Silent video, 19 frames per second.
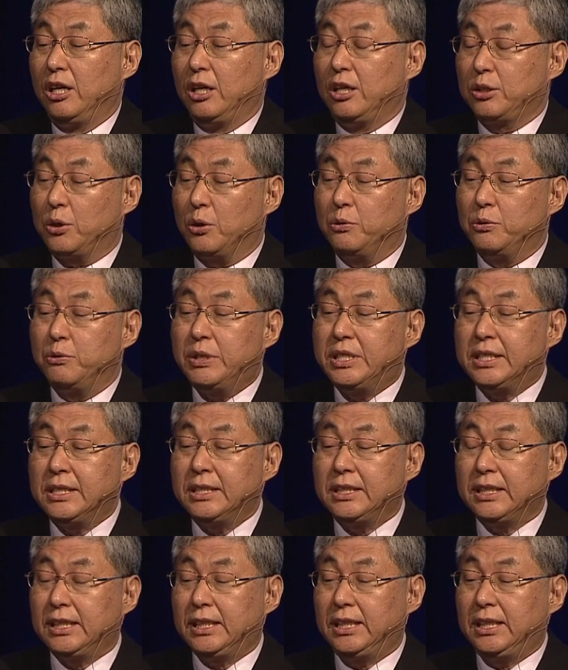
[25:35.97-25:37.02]
So
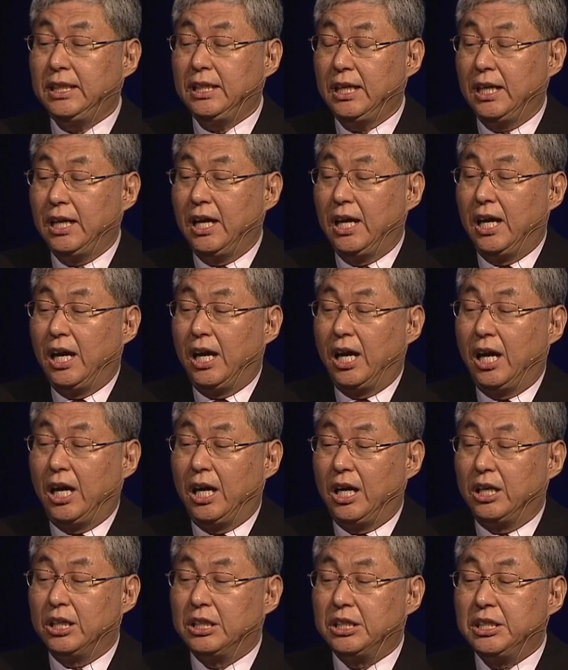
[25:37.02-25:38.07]
recently,
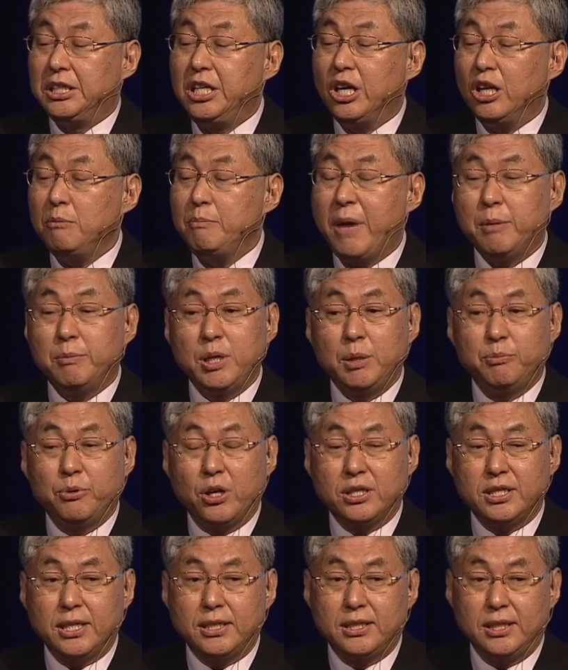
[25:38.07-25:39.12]
near memory
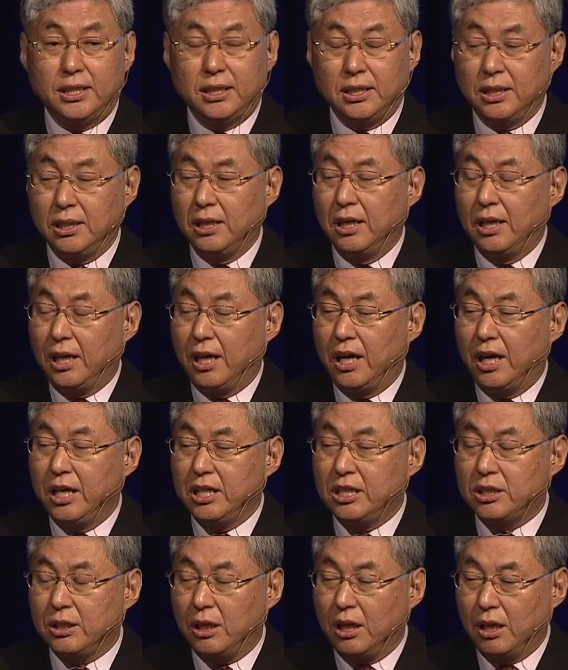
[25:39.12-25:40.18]
processing
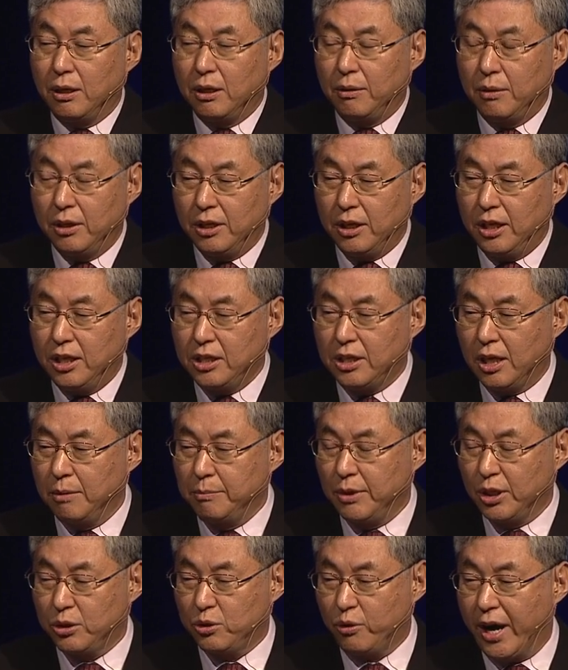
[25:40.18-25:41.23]
is
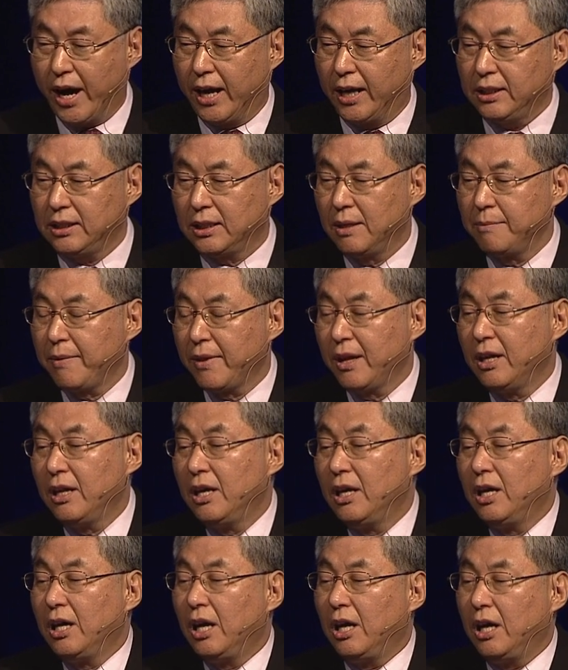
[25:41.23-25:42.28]
tried.
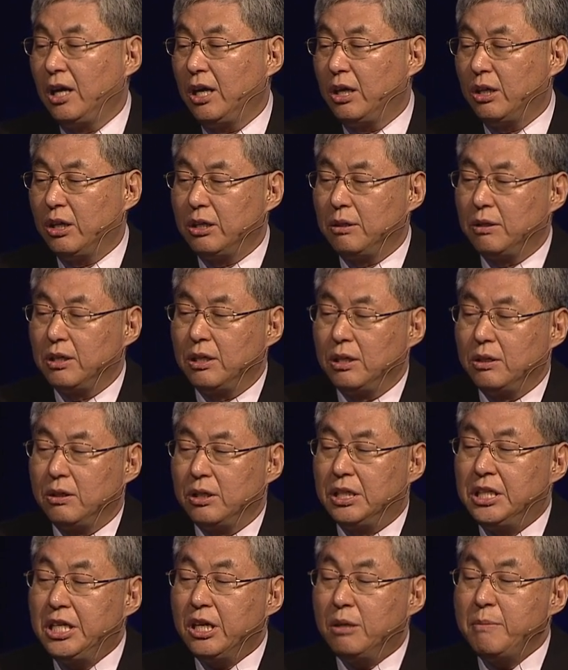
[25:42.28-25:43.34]

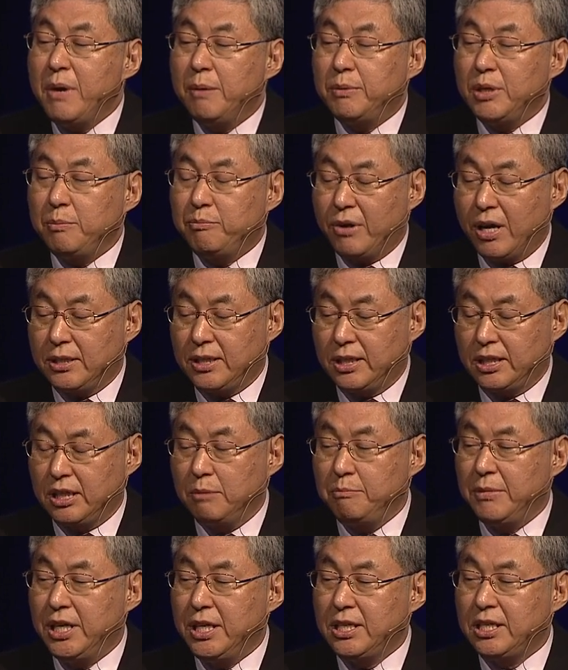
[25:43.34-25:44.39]
Near memory
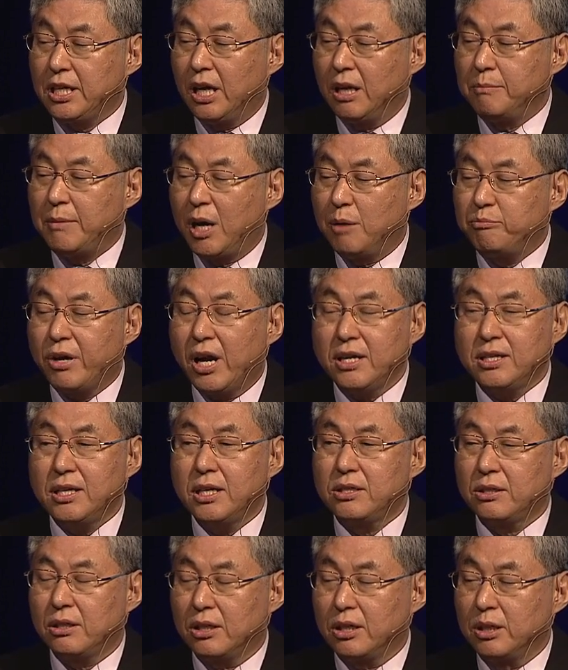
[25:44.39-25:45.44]
processing means
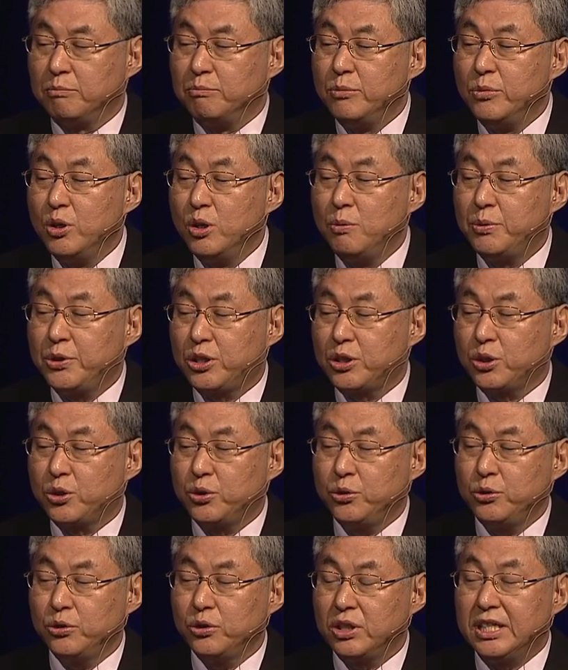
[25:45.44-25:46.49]
processor moves
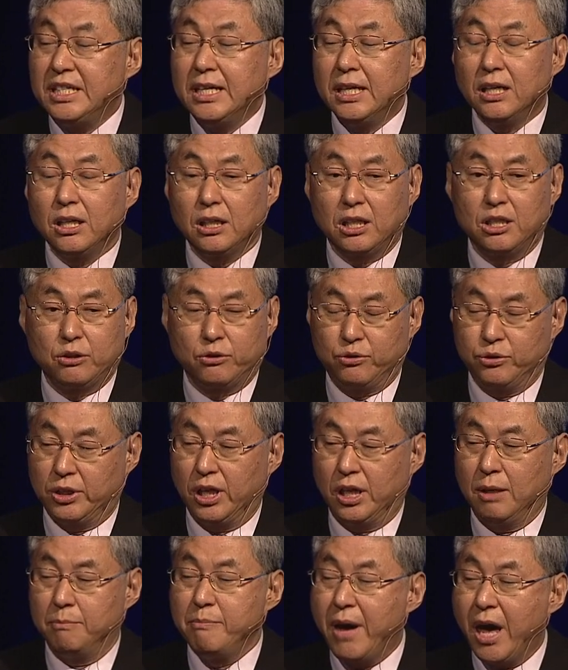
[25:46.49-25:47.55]
too near to
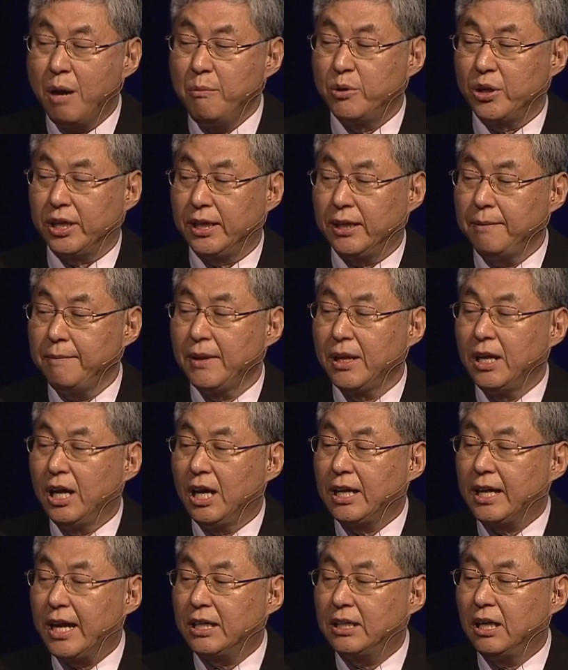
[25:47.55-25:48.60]
the memory,
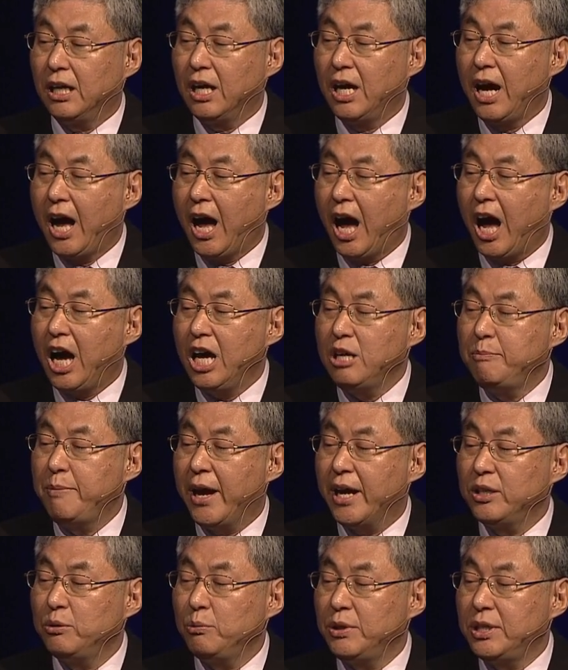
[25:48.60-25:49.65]
like a high
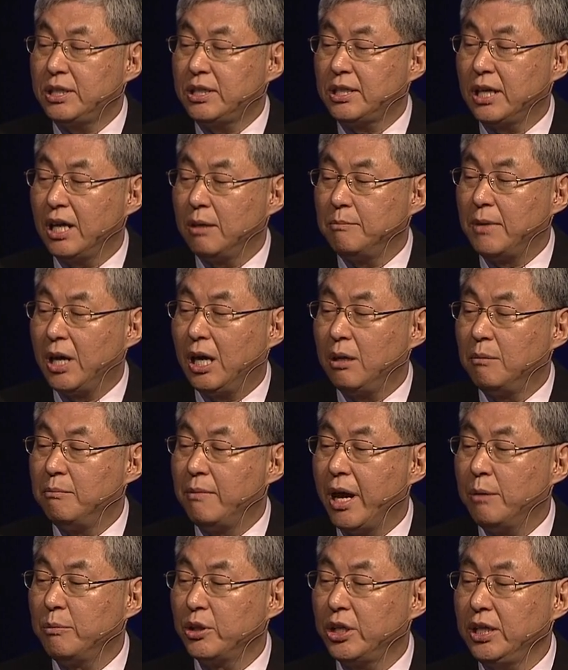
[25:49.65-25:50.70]
bandwidth
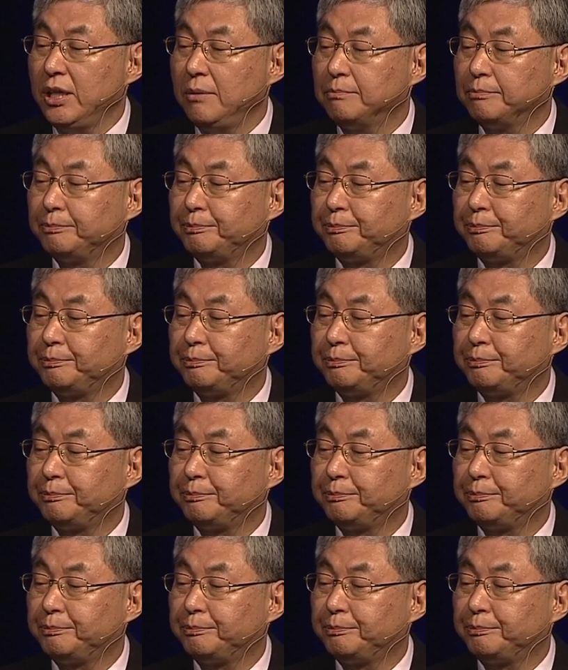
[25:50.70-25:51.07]
memory,